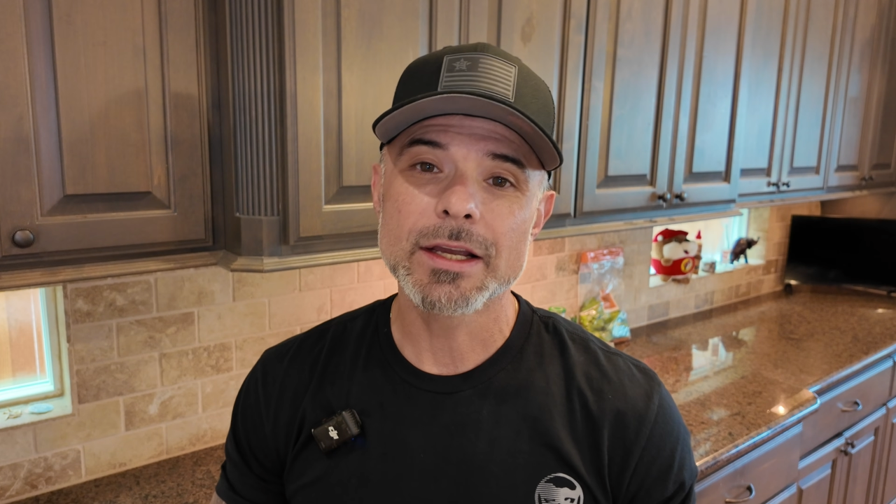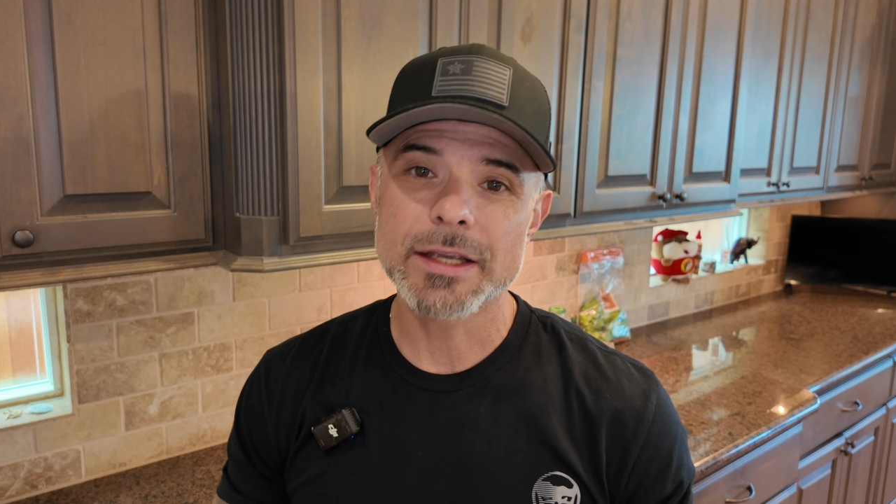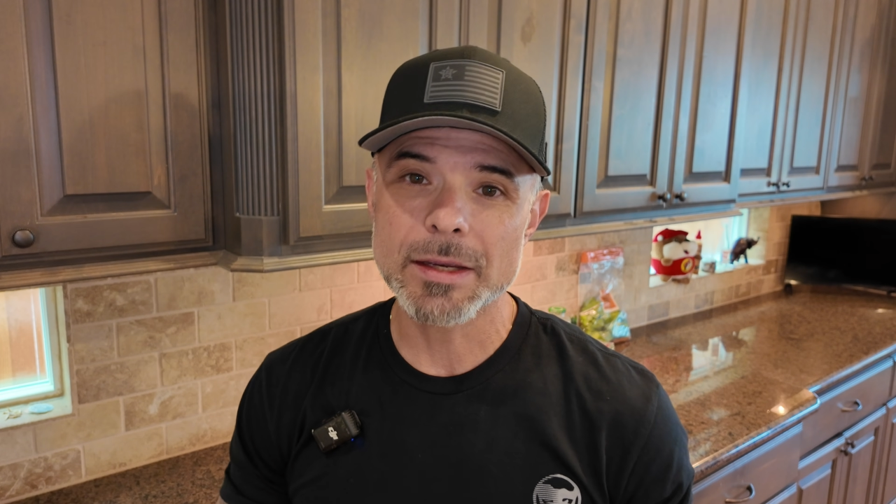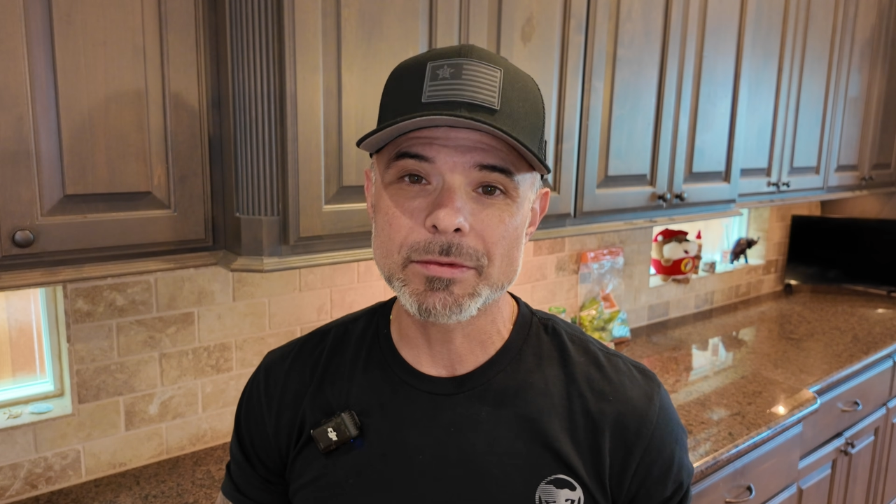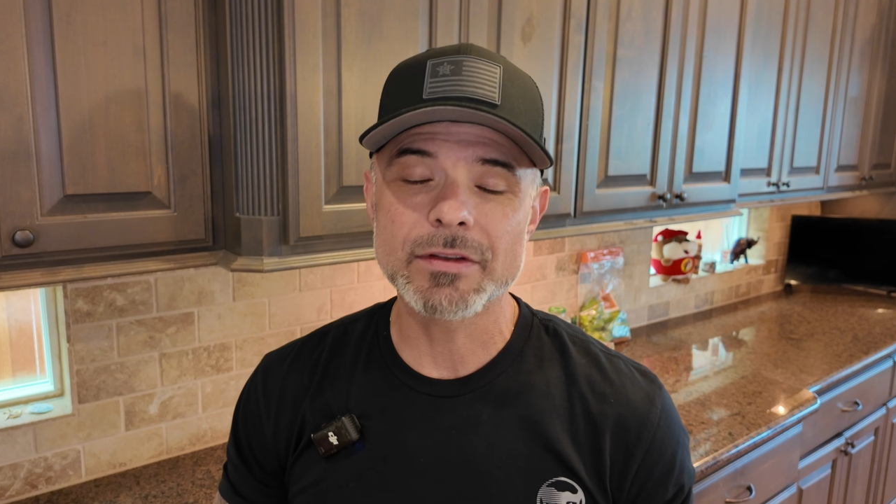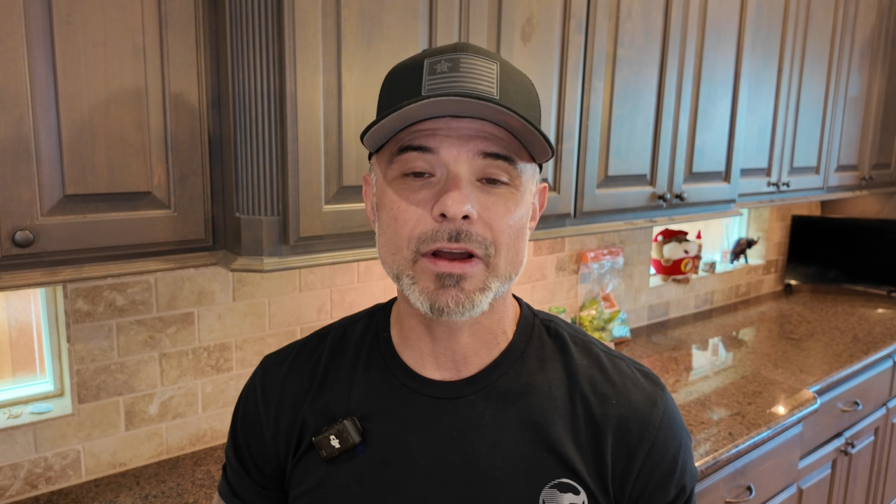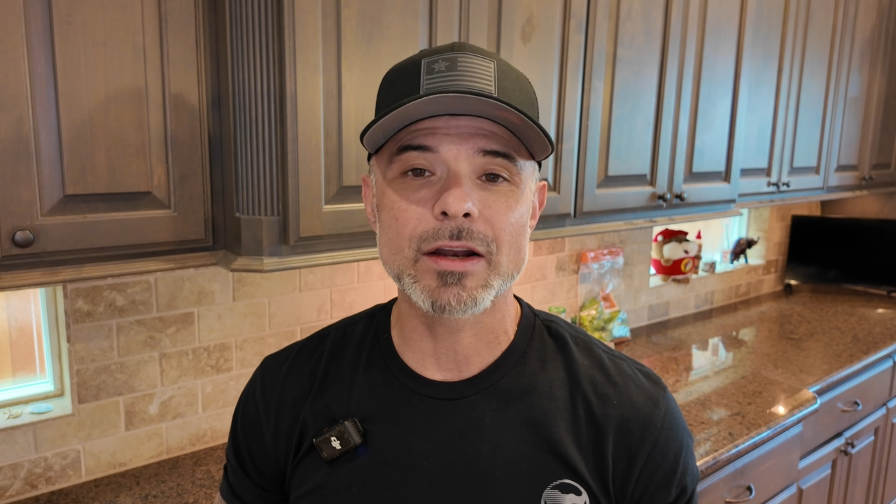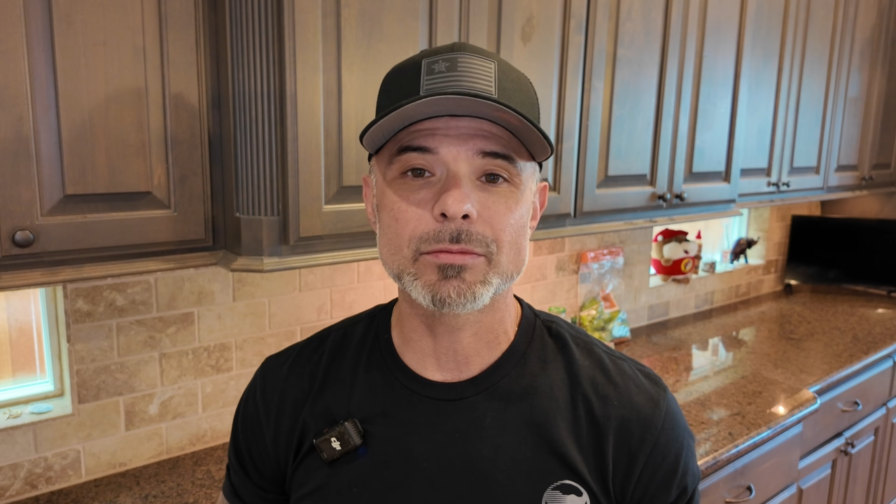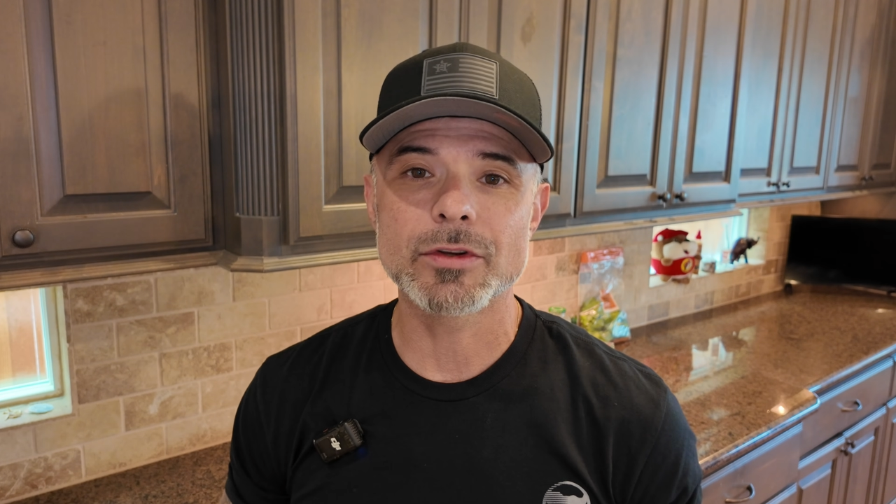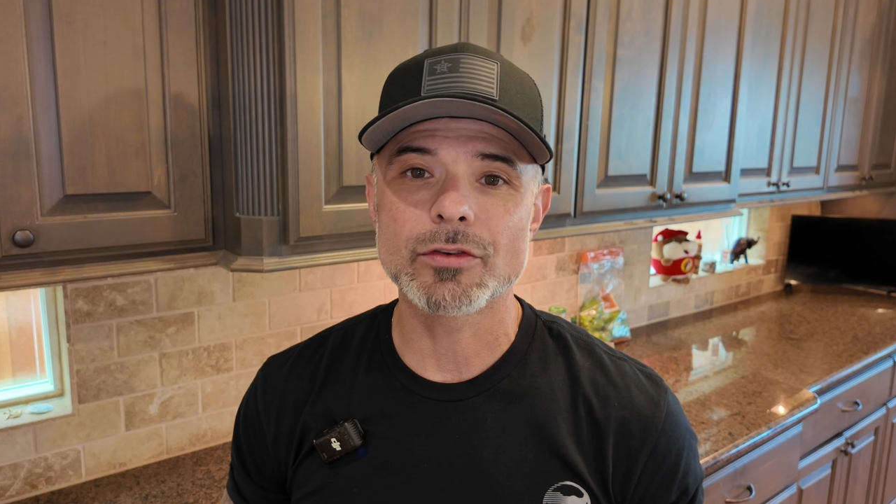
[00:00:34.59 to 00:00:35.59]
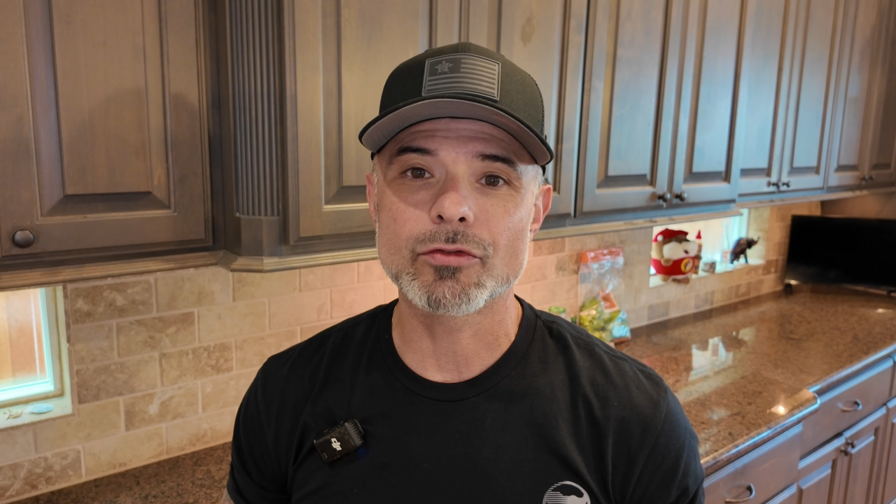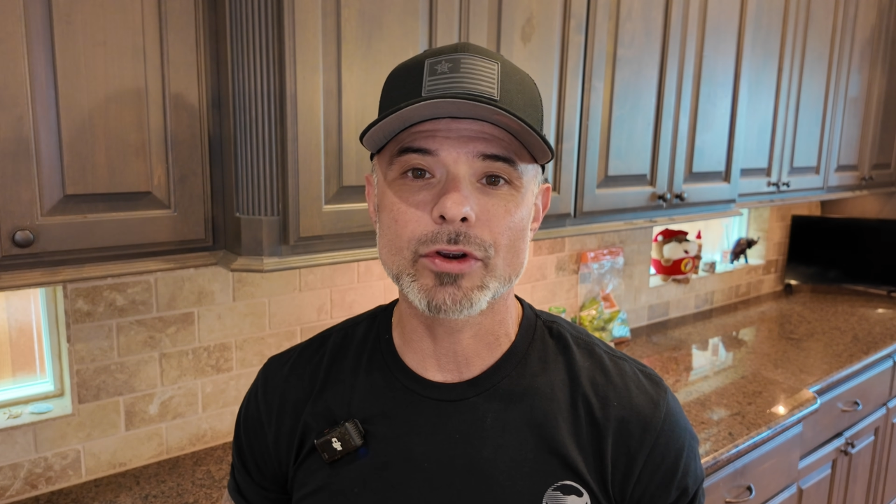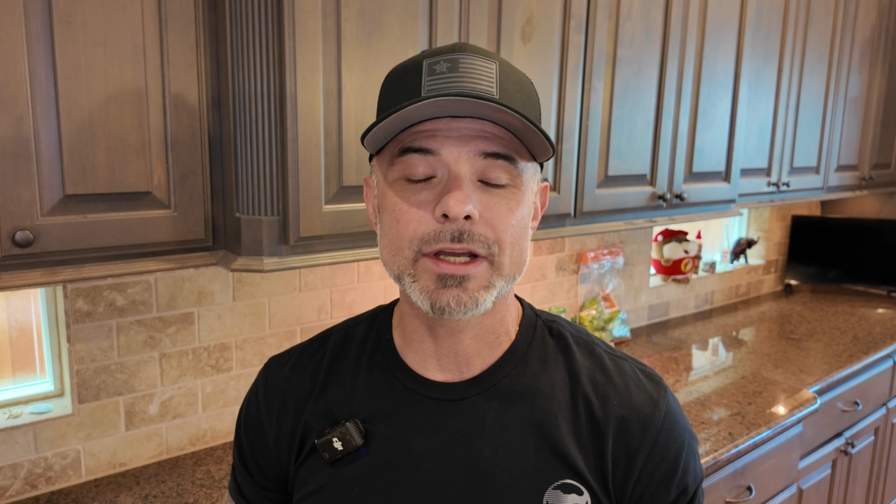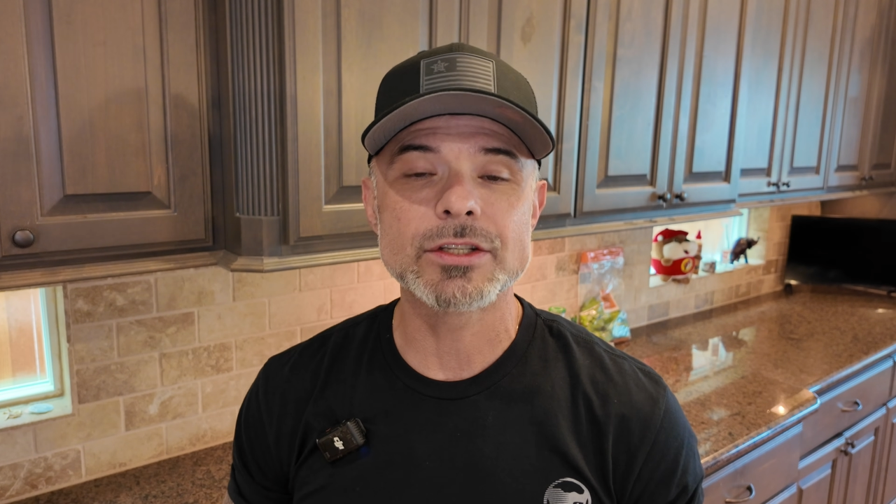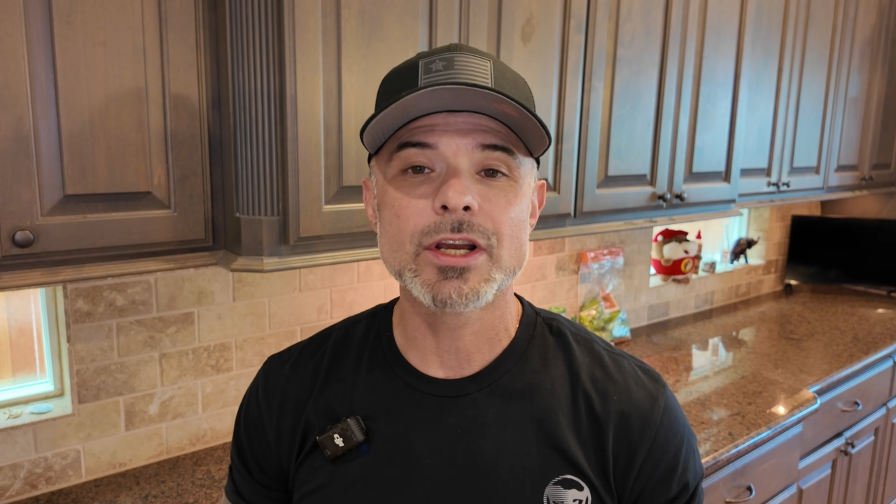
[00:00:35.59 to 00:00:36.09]
keep these items in your
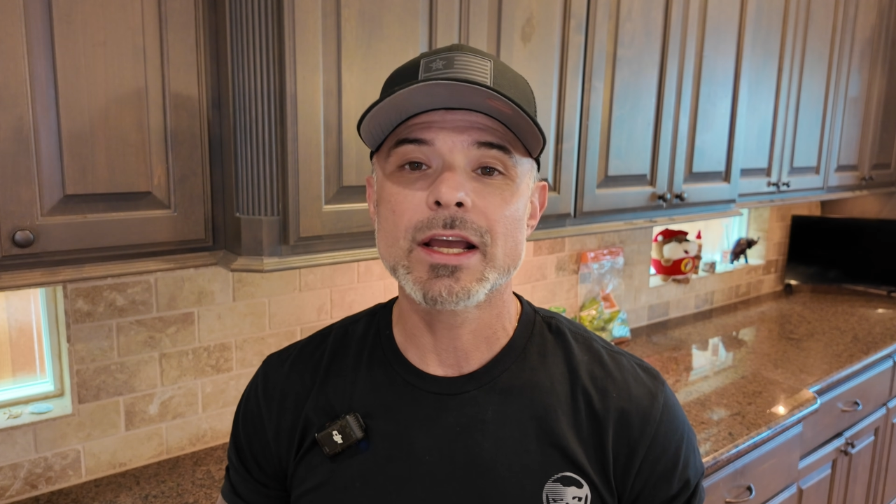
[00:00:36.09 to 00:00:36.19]
fridge,